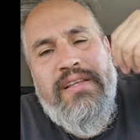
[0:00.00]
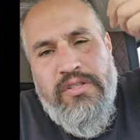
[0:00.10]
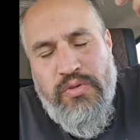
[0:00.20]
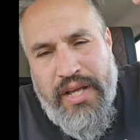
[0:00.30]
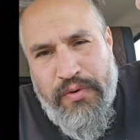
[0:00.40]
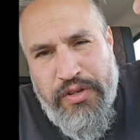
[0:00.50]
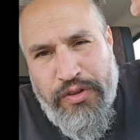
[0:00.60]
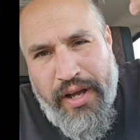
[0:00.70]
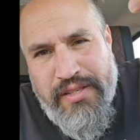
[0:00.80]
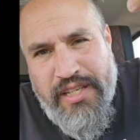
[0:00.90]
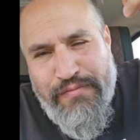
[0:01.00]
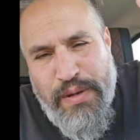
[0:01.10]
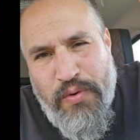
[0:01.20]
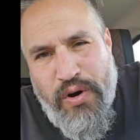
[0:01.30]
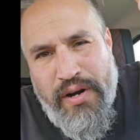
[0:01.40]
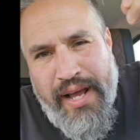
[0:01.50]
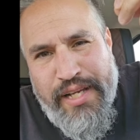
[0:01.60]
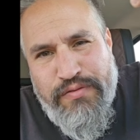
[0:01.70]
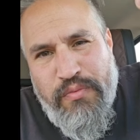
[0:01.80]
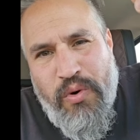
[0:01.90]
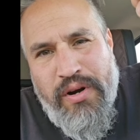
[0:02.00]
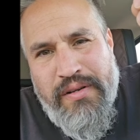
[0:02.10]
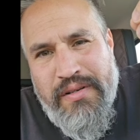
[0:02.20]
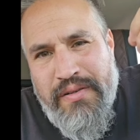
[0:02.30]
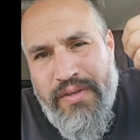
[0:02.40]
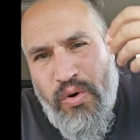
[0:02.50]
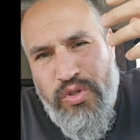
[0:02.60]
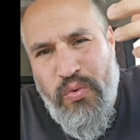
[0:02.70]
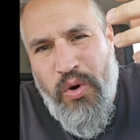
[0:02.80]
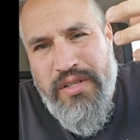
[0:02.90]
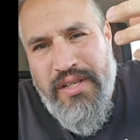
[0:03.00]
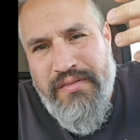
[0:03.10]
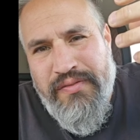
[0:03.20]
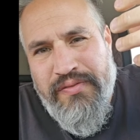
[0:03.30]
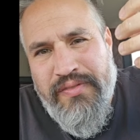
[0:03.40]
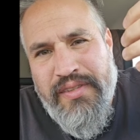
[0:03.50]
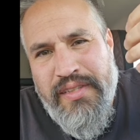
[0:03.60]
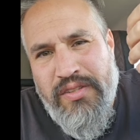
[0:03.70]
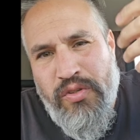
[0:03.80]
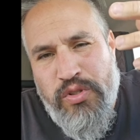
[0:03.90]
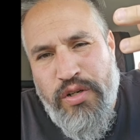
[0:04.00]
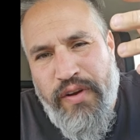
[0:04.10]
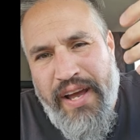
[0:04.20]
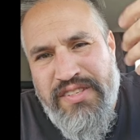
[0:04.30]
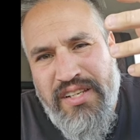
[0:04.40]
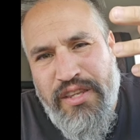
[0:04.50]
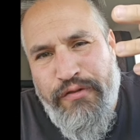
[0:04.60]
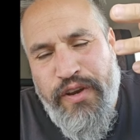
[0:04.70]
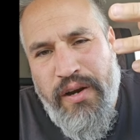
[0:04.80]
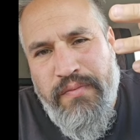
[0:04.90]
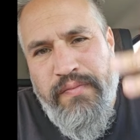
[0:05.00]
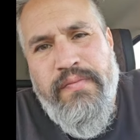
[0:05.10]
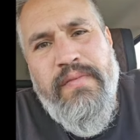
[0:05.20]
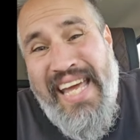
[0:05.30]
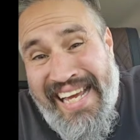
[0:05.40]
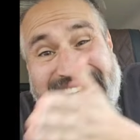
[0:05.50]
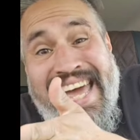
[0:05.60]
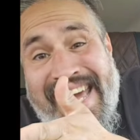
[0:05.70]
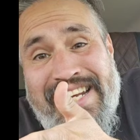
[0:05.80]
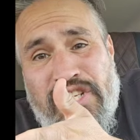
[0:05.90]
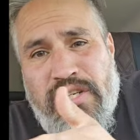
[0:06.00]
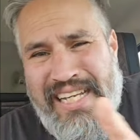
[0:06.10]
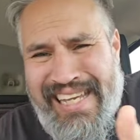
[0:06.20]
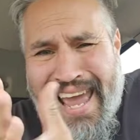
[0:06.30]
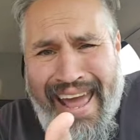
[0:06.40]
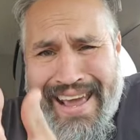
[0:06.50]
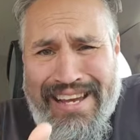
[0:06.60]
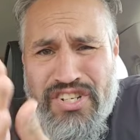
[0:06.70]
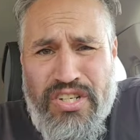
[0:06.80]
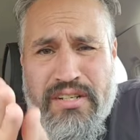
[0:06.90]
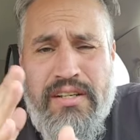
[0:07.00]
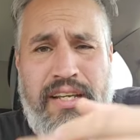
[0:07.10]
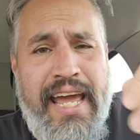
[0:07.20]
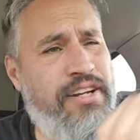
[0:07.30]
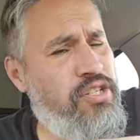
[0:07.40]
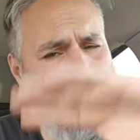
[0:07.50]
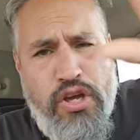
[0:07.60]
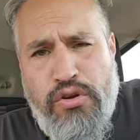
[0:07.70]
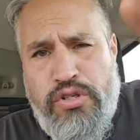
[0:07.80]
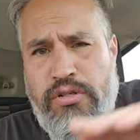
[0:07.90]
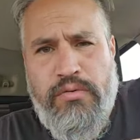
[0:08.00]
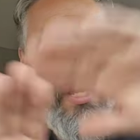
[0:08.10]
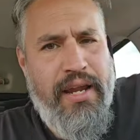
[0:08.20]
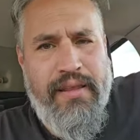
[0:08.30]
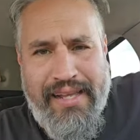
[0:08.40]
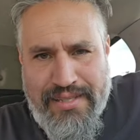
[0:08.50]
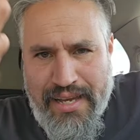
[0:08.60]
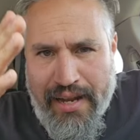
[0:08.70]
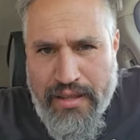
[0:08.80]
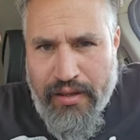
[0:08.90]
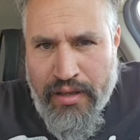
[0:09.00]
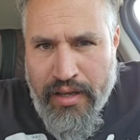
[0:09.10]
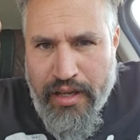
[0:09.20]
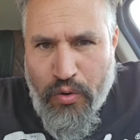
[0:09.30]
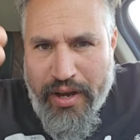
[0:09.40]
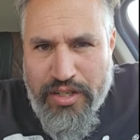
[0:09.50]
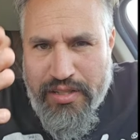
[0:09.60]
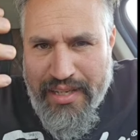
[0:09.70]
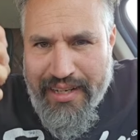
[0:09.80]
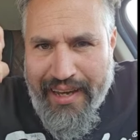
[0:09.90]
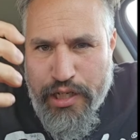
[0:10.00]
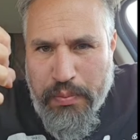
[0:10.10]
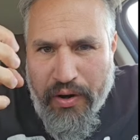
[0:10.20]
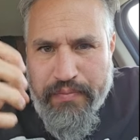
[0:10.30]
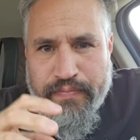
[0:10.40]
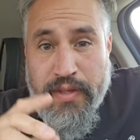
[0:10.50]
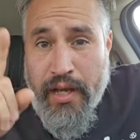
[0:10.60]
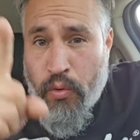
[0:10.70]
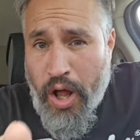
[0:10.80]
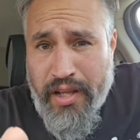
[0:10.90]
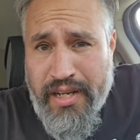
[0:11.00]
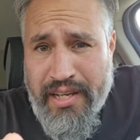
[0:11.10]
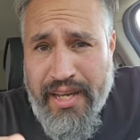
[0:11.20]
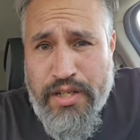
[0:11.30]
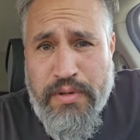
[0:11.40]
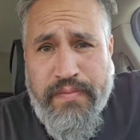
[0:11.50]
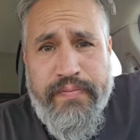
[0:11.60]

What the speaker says: You're doing that with your thoughts. Give me more. Ask for more. Go towards it. Don't survive. Sit in the fear. Engage. Engage is huge. You got it. That's the end of the equation, the engage part. The quality engagement.